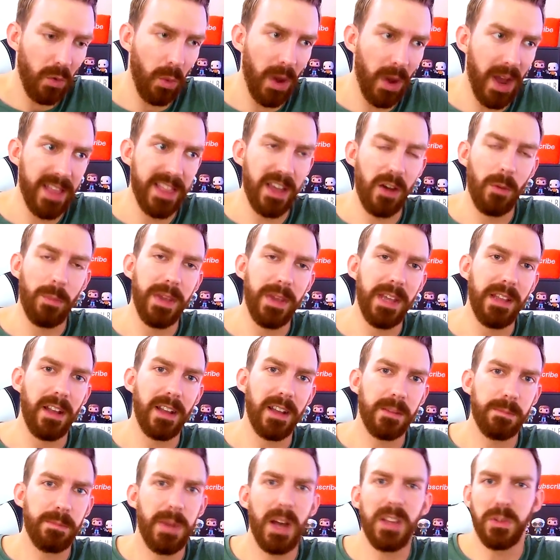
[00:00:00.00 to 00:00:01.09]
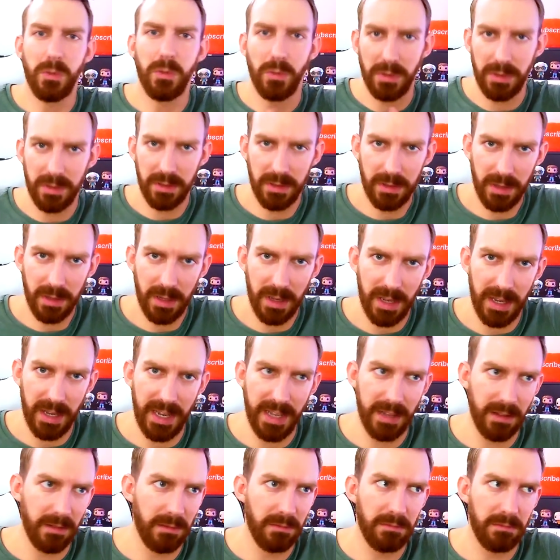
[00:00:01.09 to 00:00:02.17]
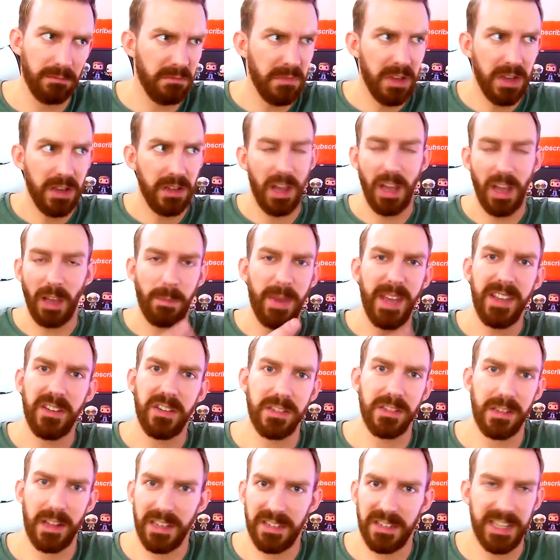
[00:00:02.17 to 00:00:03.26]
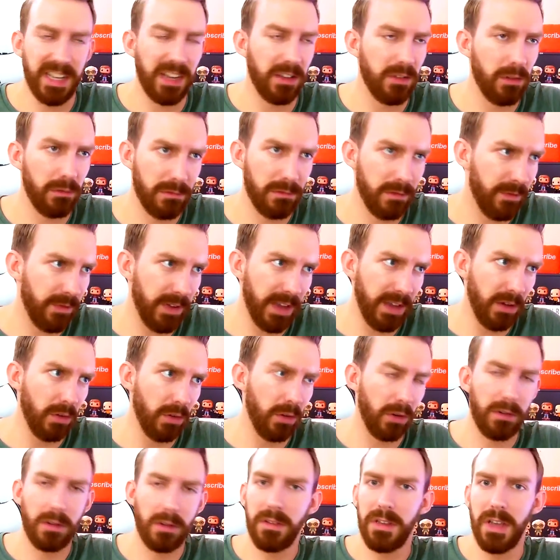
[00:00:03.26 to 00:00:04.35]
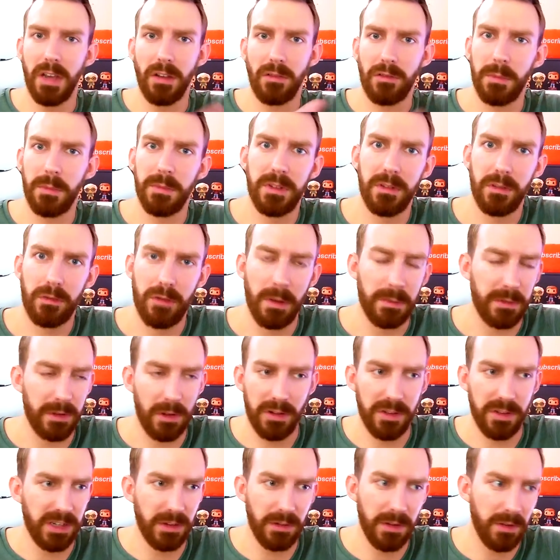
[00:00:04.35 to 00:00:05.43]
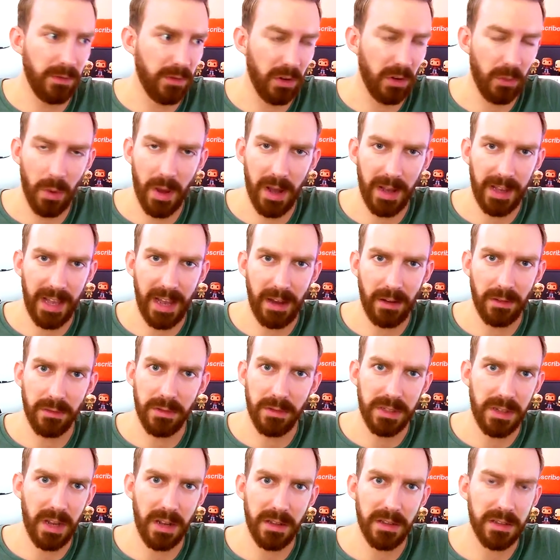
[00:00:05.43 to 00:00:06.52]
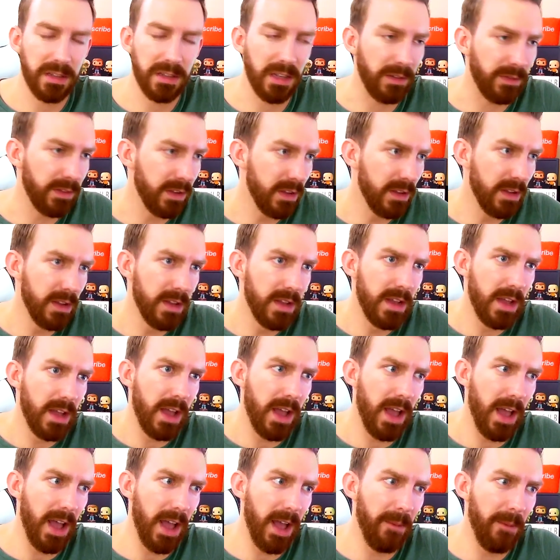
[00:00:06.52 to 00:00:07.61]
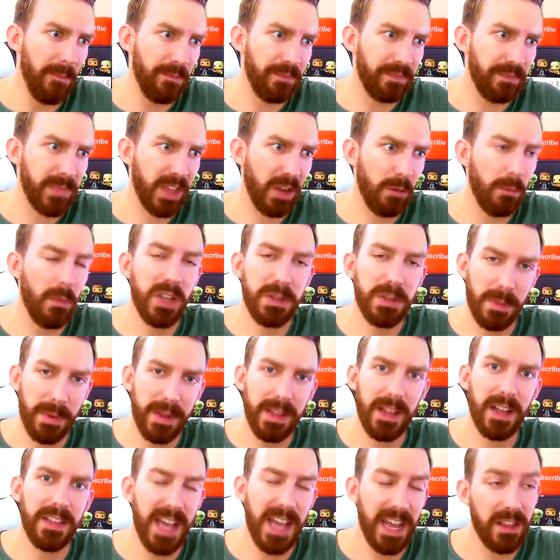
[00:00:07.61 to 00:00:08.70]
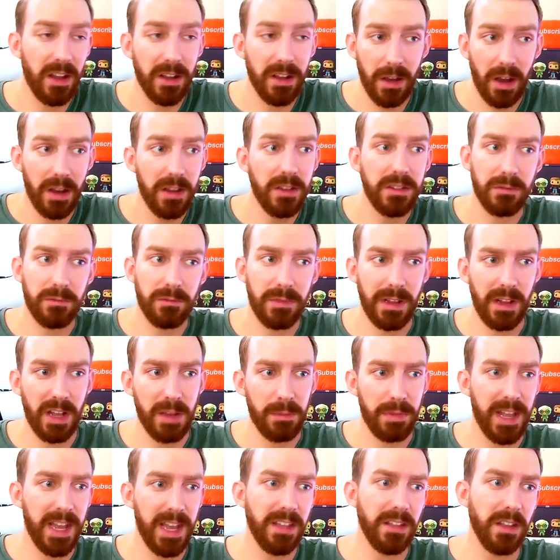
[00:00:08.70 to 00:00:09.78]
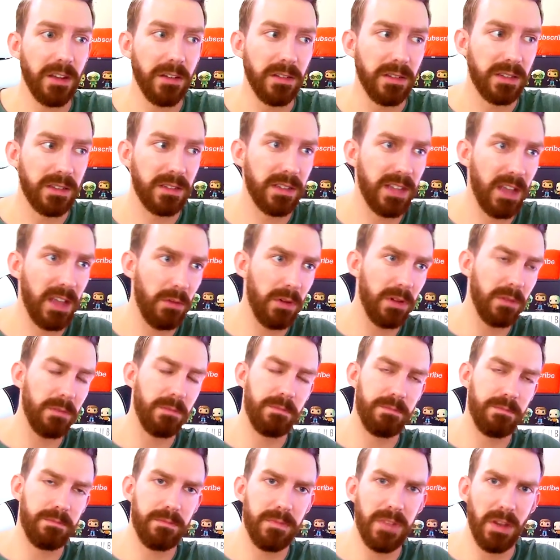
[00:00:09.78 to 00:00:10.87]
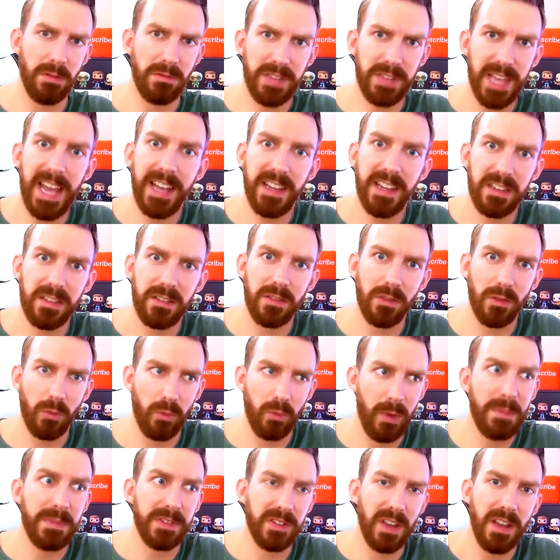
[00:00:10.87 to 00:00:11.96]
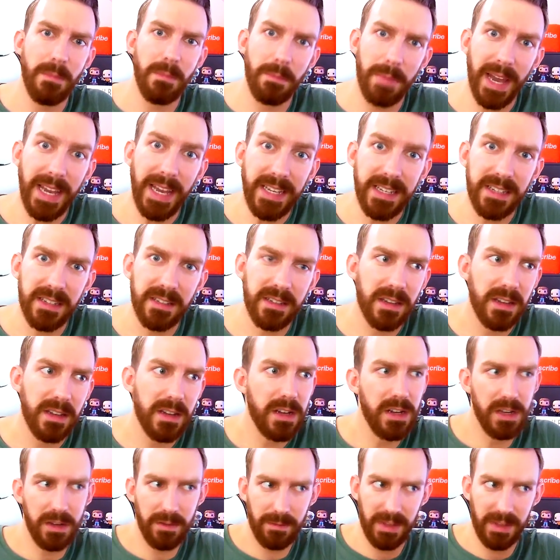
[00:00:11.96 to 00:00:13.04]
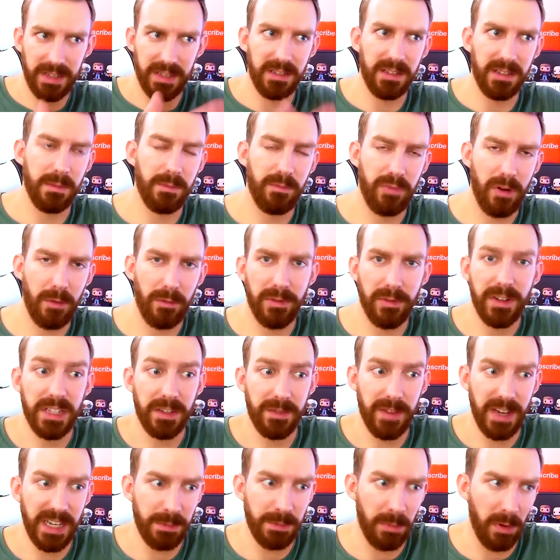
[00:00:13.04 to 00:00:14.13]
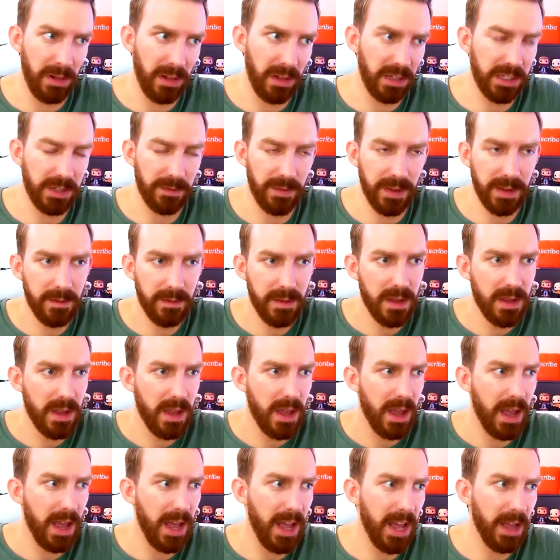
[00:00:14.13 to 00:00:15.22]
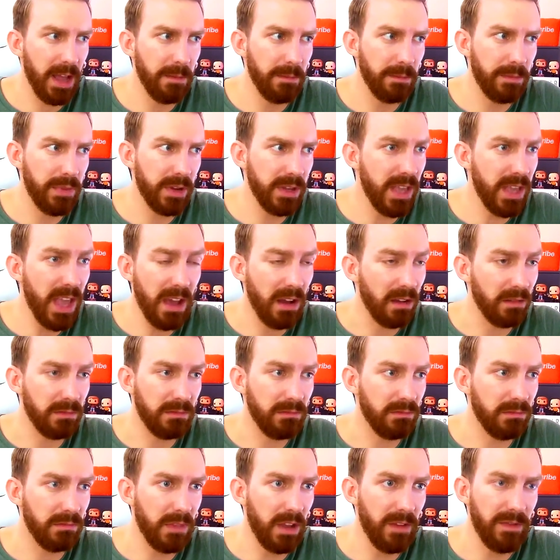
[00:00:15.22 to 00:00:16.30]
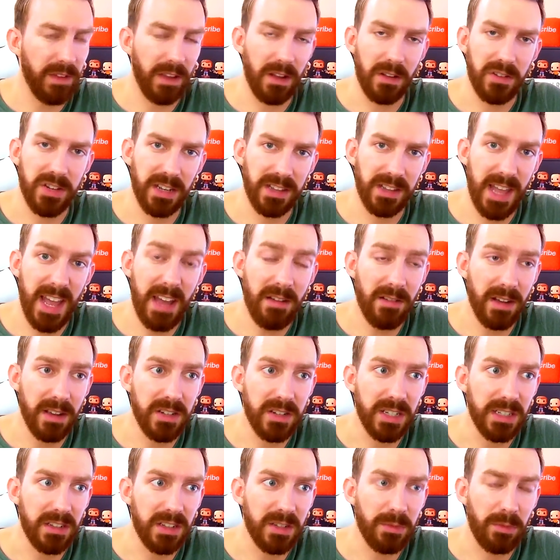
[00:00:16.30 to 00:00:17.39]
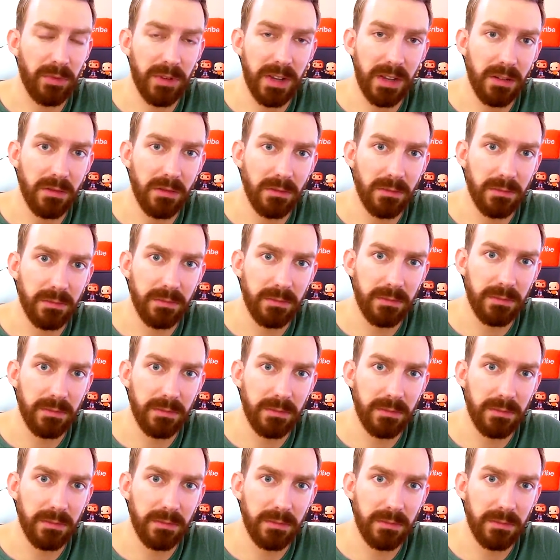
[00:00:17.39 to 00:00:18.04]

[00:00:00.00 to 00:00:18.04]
where there'll be like puzzles in like pictures, like steganography or, you know, cryptology that you've got to work out and all this kind of stuff. Reminds me a bit like that, and I used to really like playing those. They were, you know, text or website based. This is a proper interface by the looks of it. But yeah, I think I'll check that out actually. It looks pretty cool.